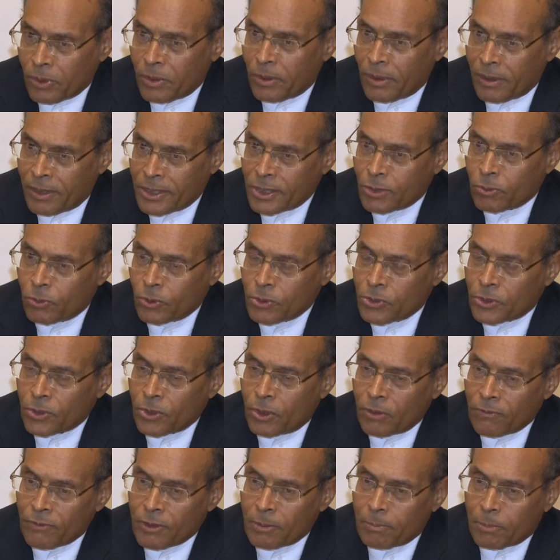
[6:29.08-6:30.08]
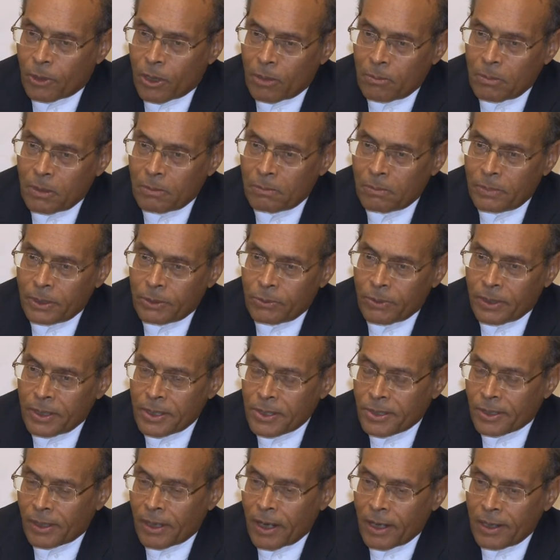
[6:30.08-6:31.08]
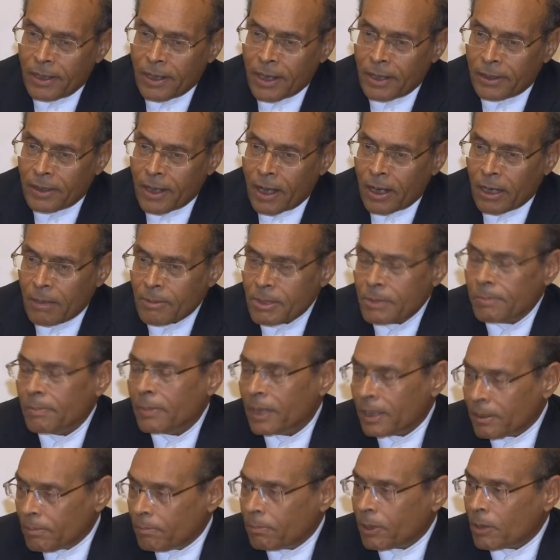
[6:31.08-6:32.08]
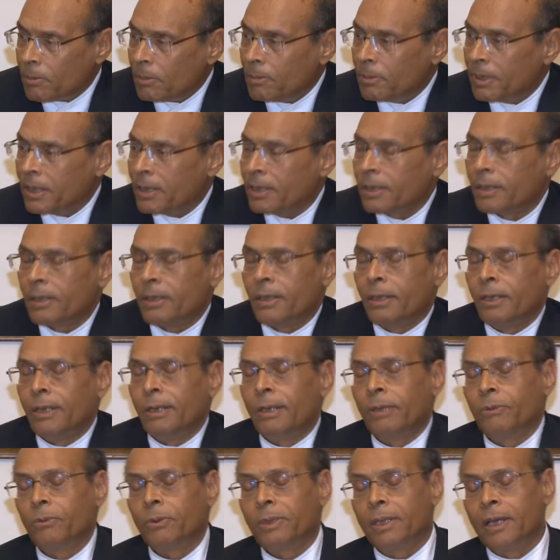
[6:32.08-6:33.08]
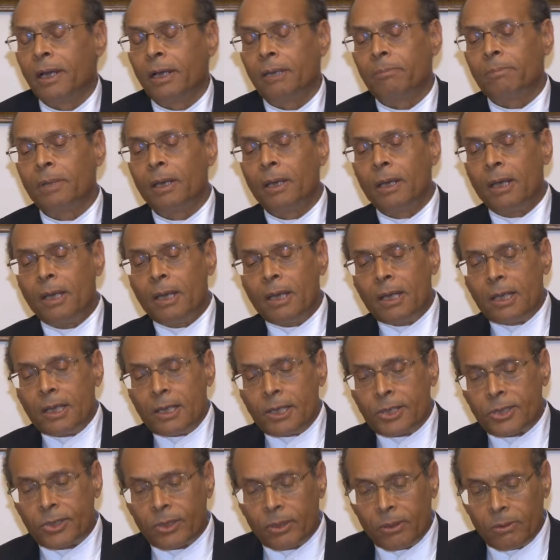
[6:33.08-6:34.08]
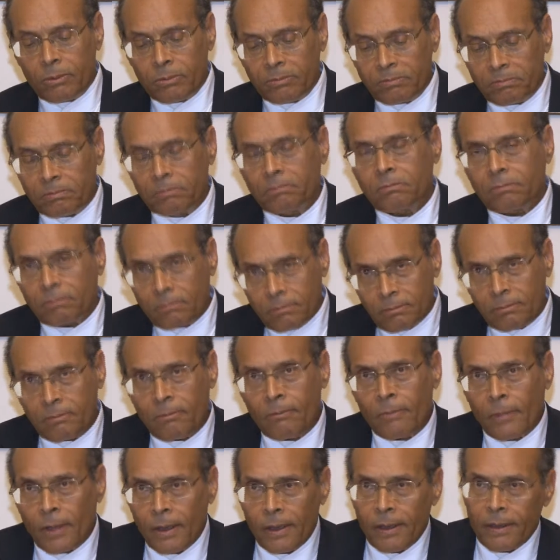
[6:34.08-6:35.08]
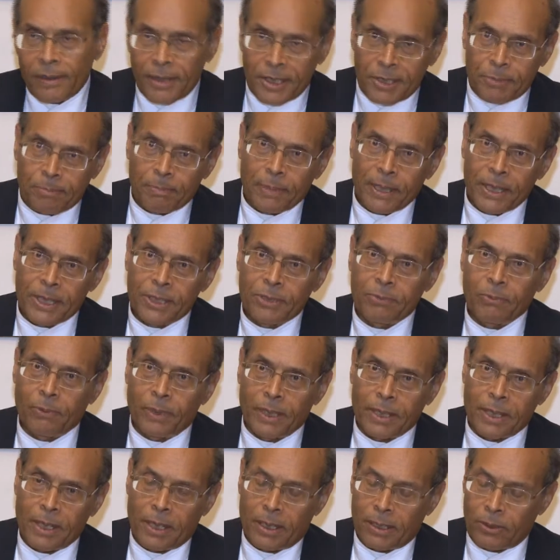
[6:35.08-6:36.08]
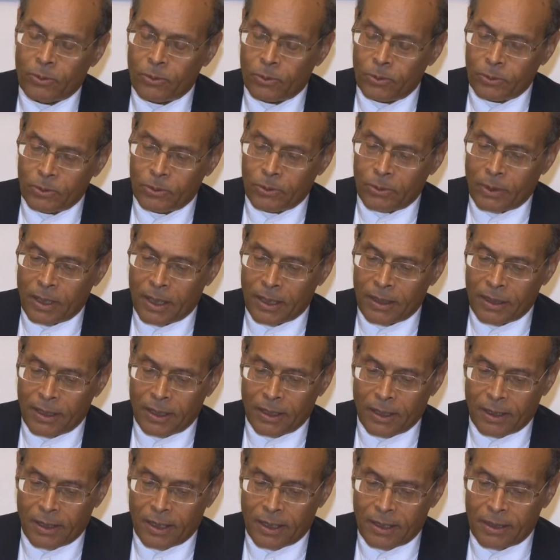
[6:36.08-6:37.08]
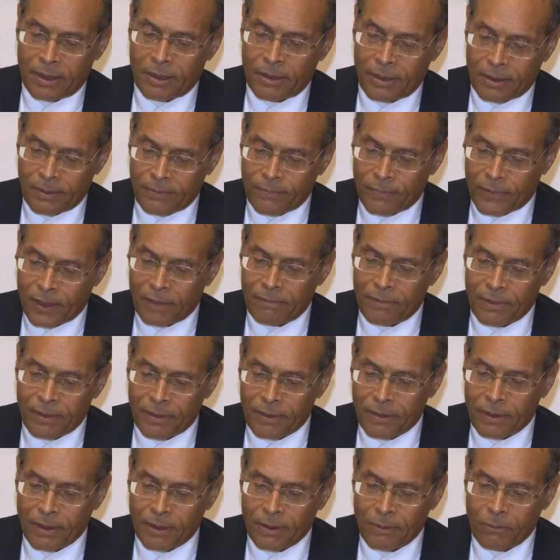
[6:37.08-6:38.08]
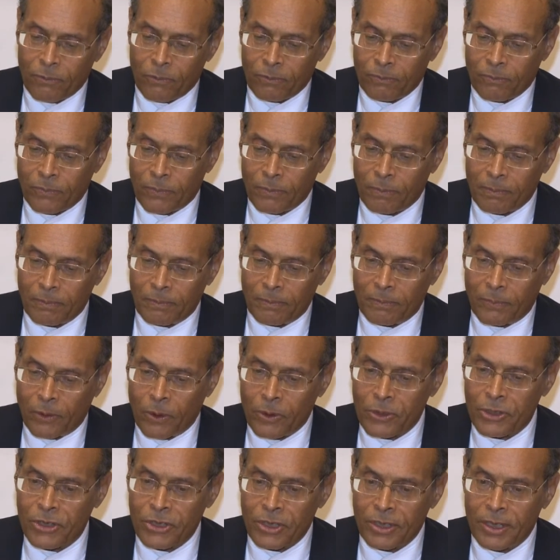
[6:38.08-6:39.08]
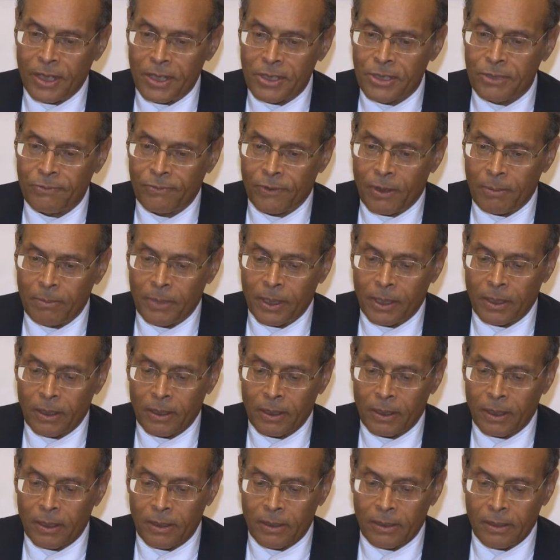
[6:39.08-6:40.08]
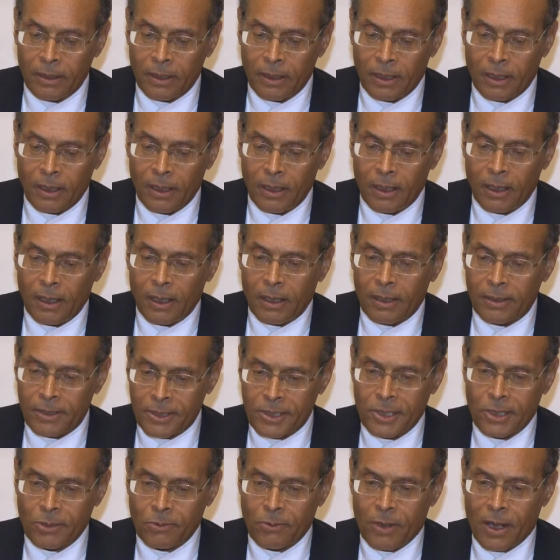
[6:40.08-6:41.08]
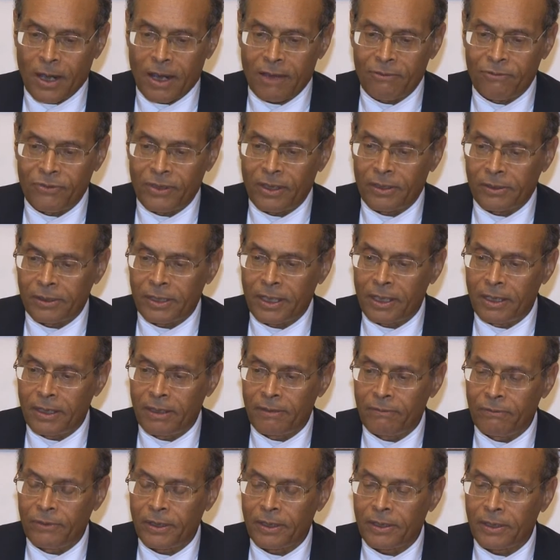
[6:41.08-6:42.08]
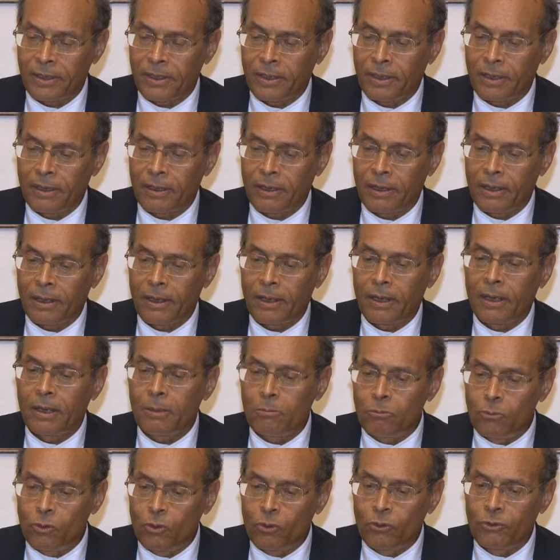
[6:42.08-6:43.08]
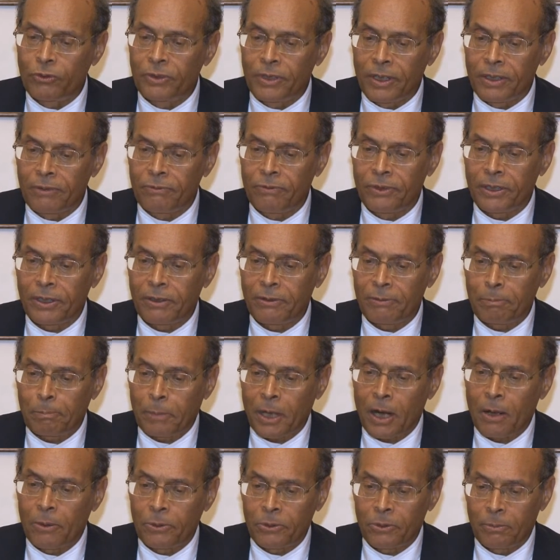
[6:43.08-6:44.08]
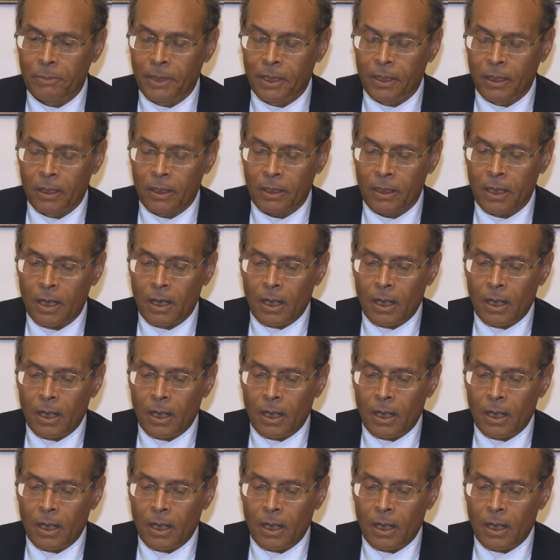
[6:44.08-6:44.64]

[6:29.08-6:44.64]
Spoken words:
this would solve the problem between Israeli and Arabs, but probably it would help. So this place where I told you, I think that everything originates from here, and this is why I feel really very moved and very proud to be here.